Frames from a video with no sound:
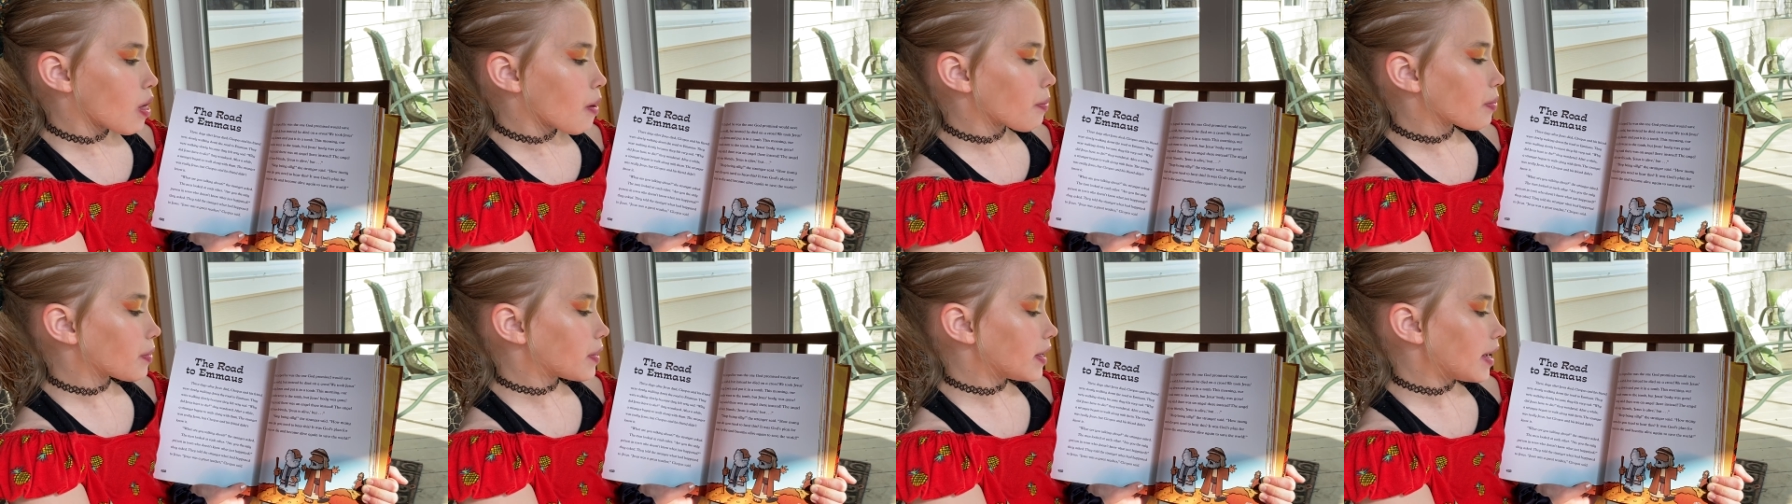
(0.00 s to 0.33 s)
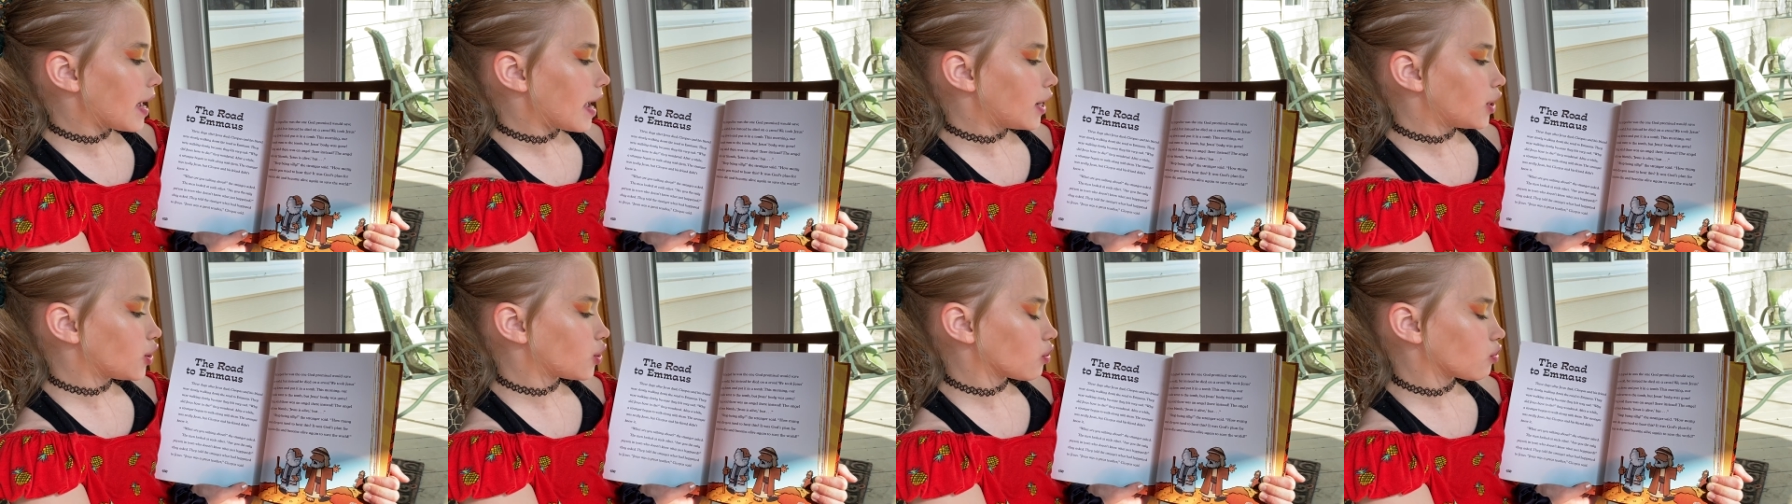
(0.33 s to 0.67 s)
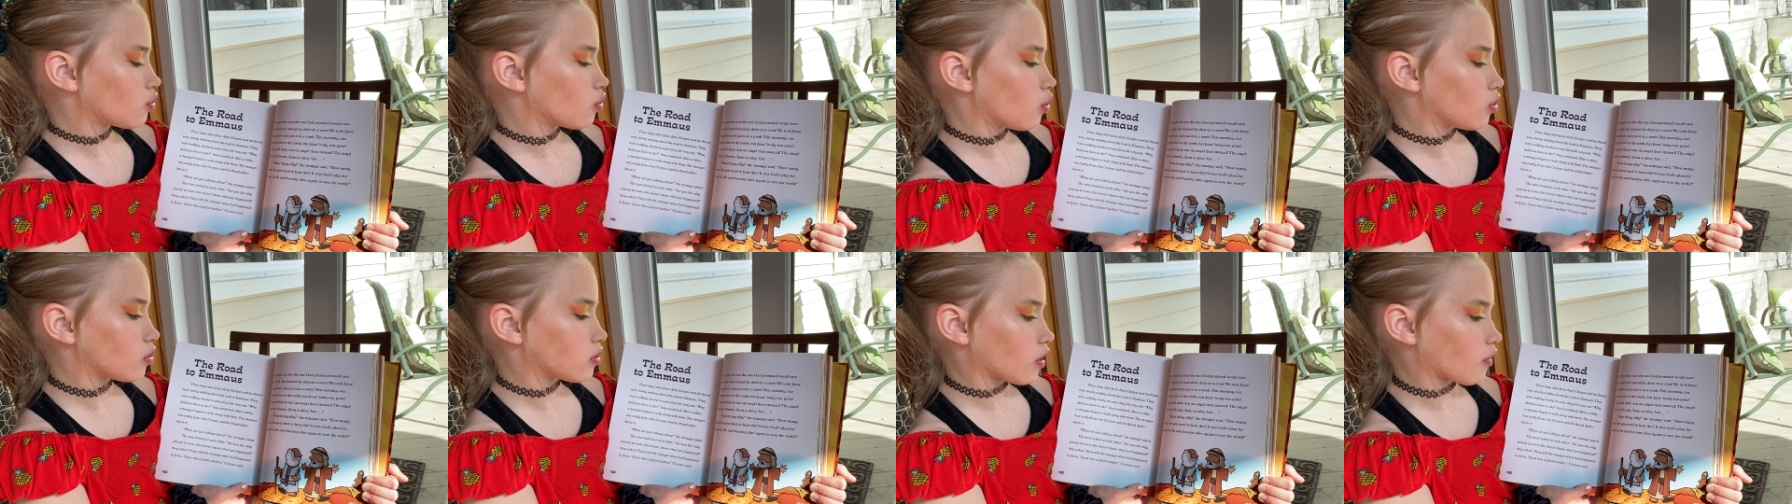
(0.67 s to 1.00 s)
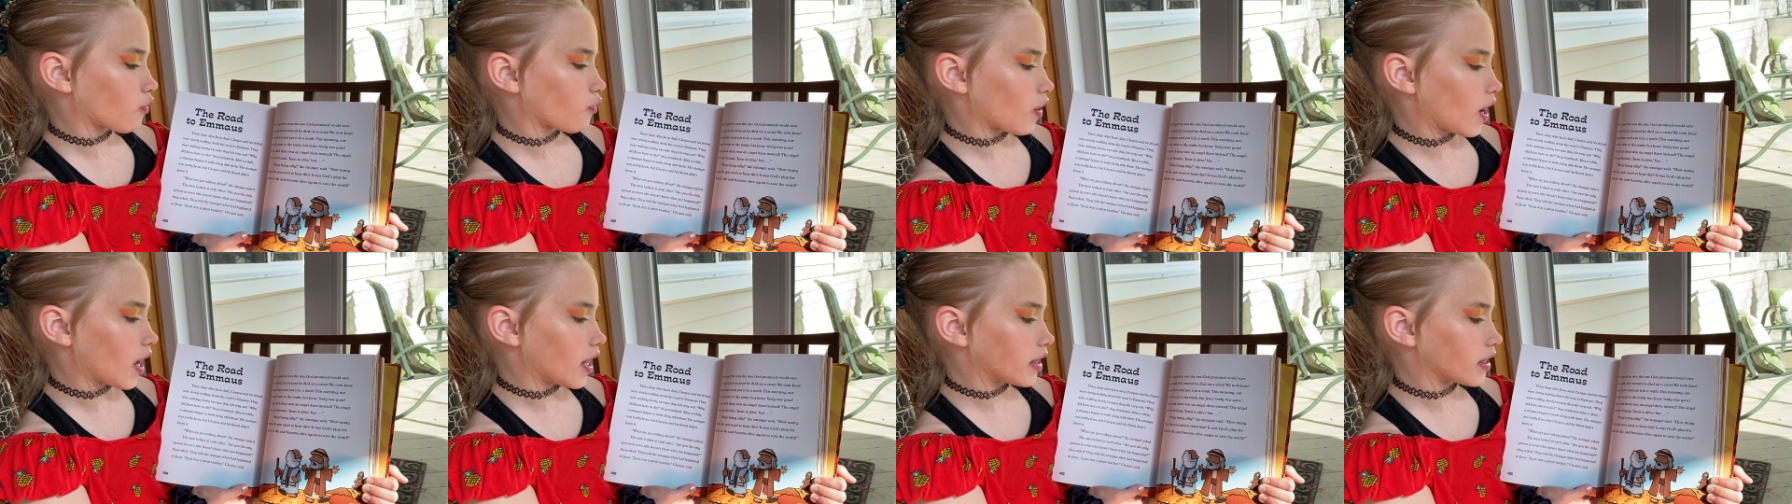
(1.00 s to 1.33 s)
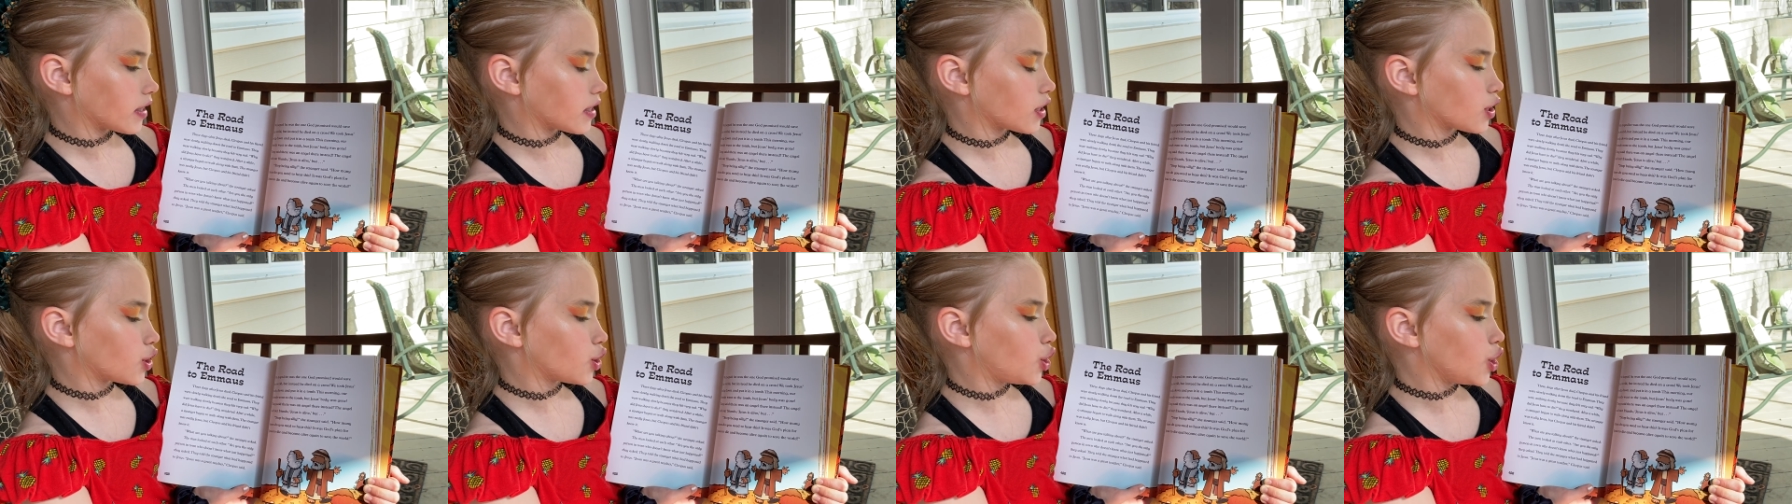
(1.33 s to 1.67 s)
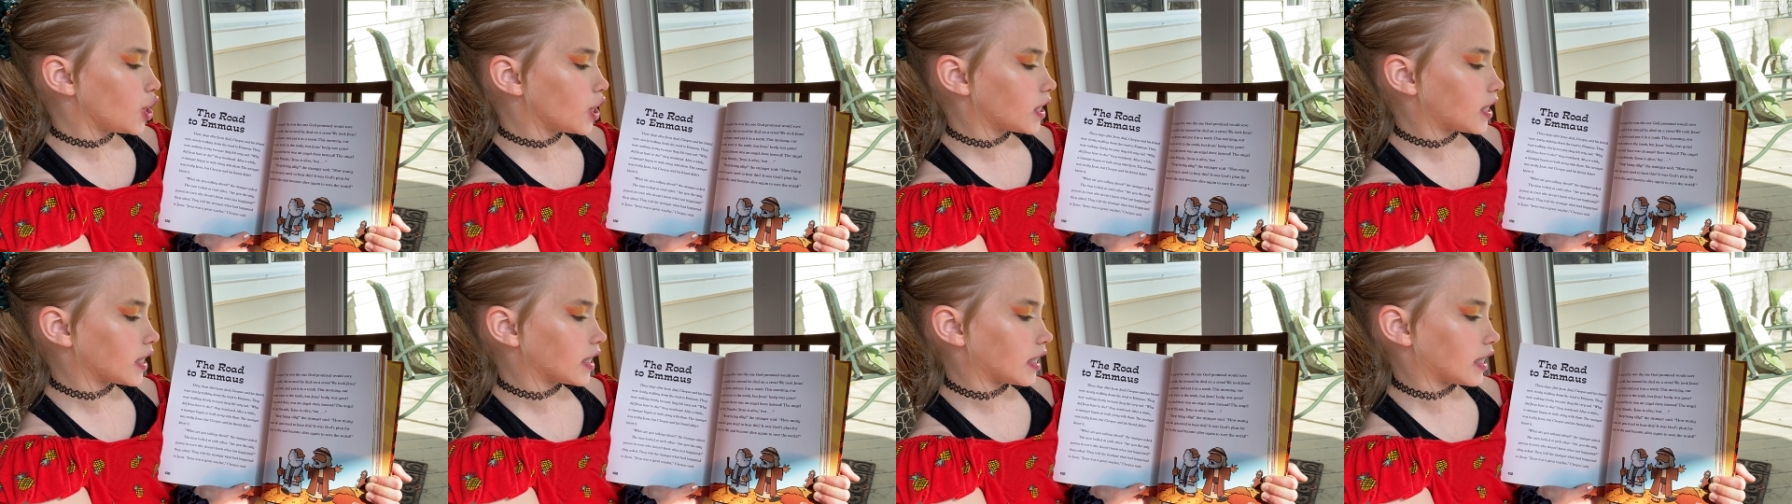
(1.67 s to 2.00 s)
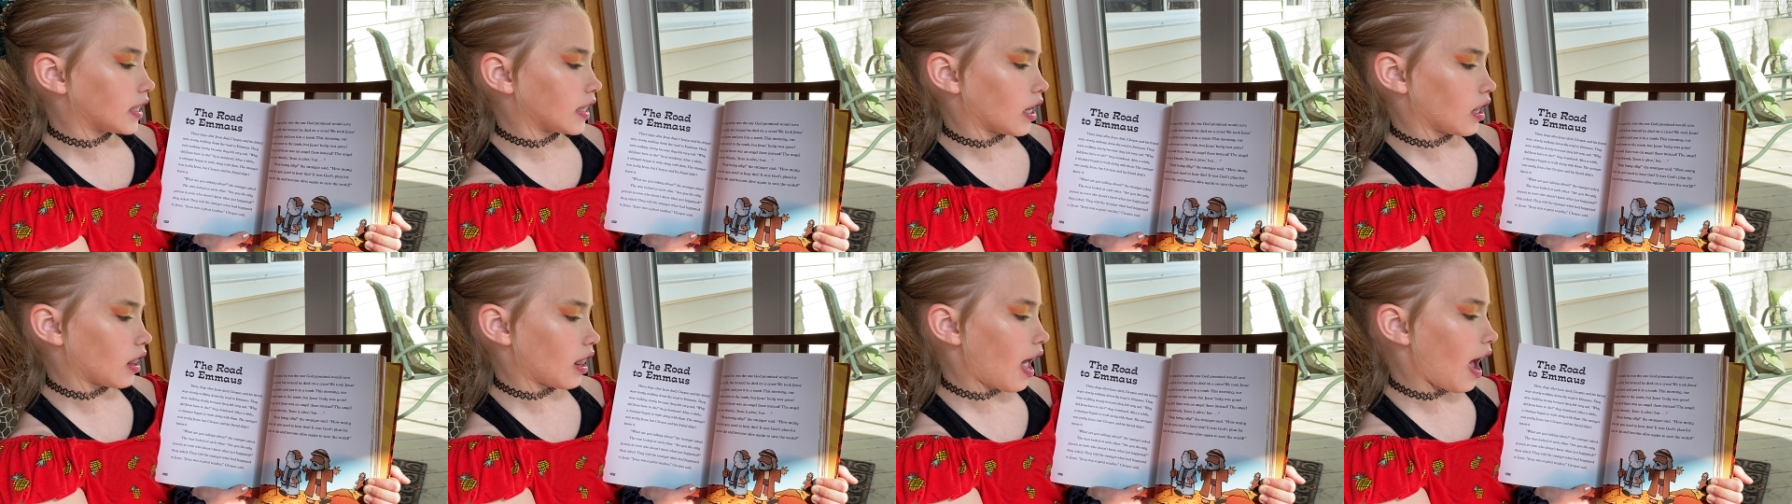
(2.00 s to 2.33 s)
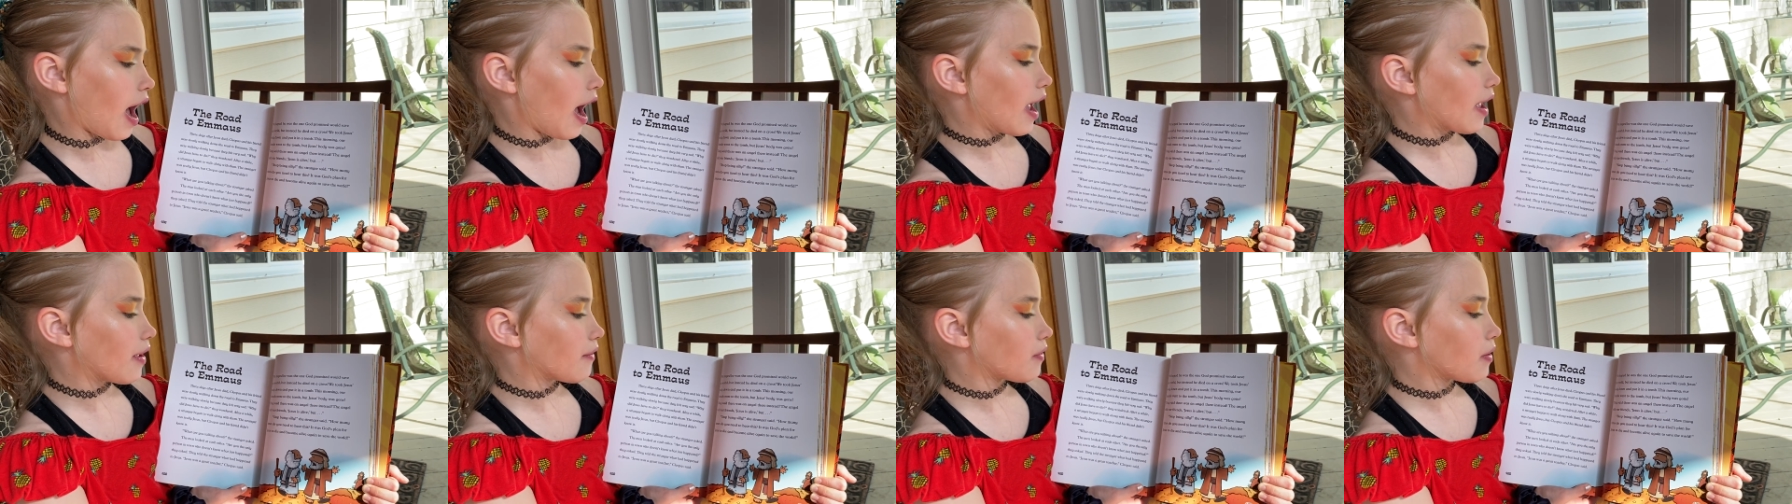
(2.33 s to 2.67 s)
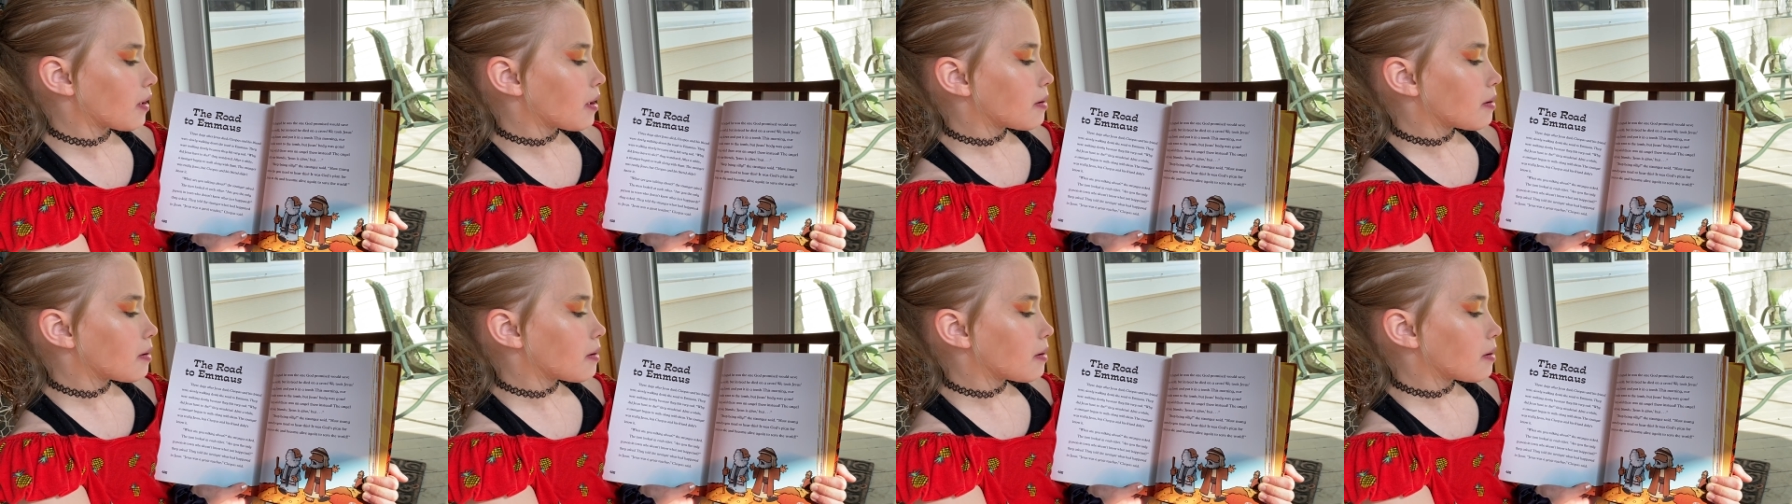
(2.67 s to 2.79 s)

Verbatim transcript: The angel told her friends, Jesus is alive,